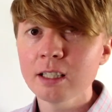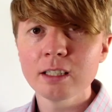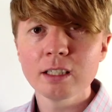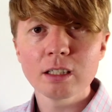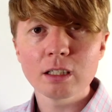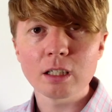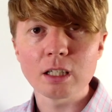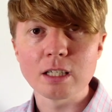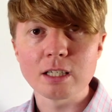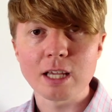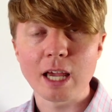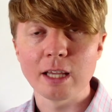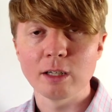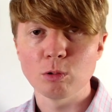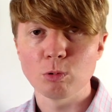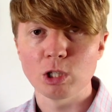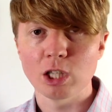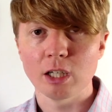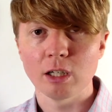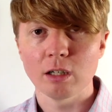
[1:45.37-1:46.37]
contained
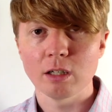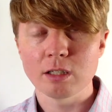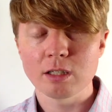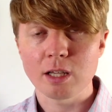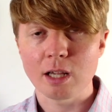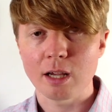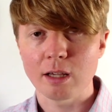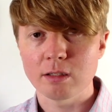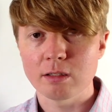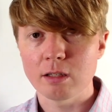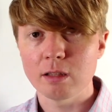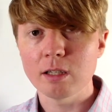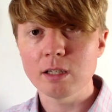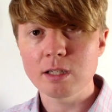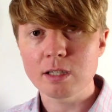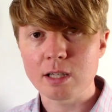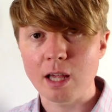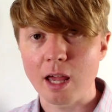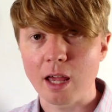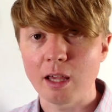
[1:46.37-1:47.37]
within our set, so this
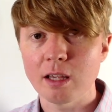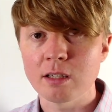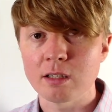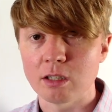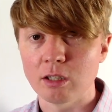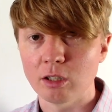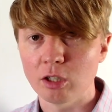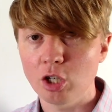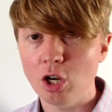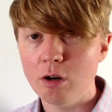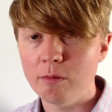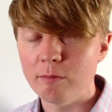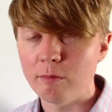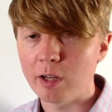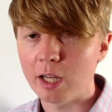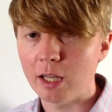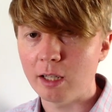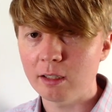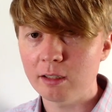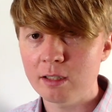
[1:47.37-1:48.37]
set isn't
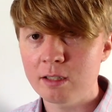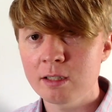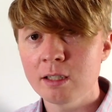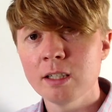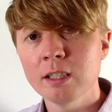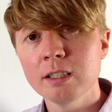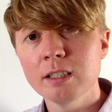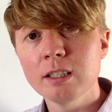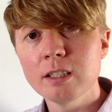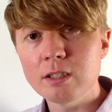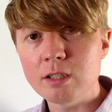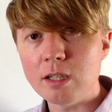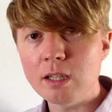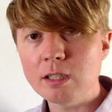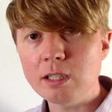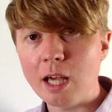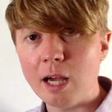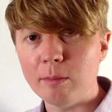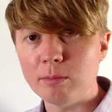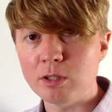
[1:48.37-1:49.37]
convex. So this
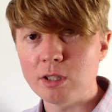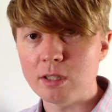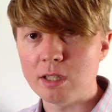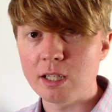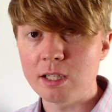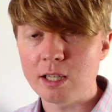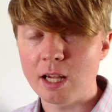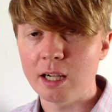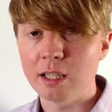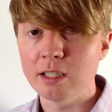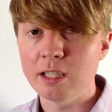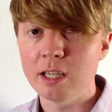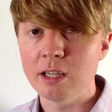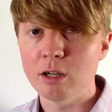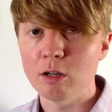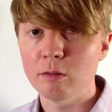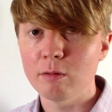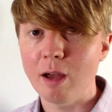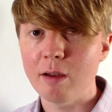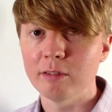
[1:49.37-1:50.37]
captures this idea
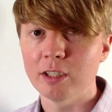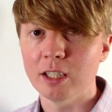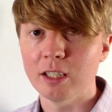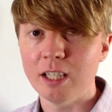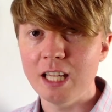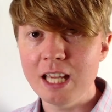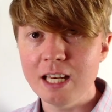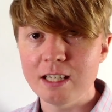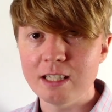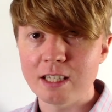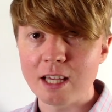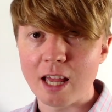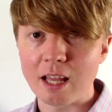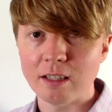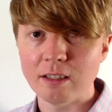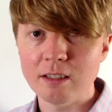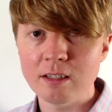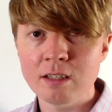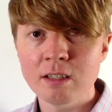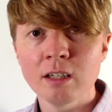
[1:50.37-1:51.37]
of having an
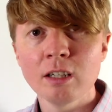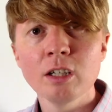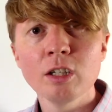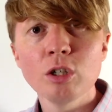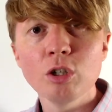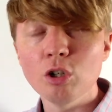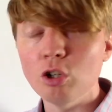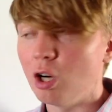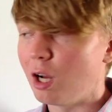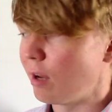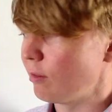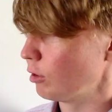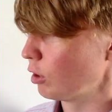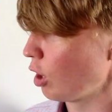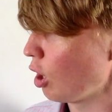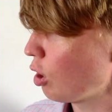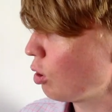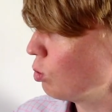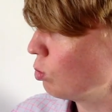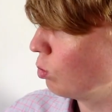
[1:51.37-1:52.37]
indent or having a
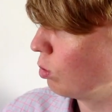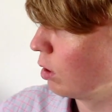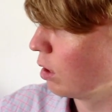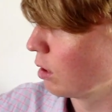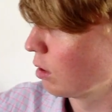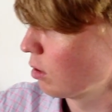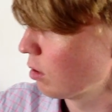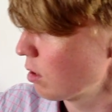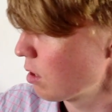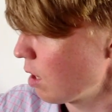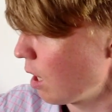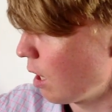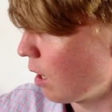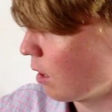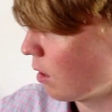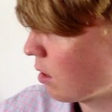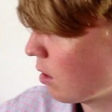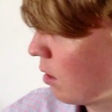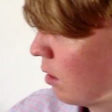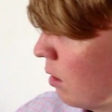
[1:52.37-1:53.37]
hole in your set.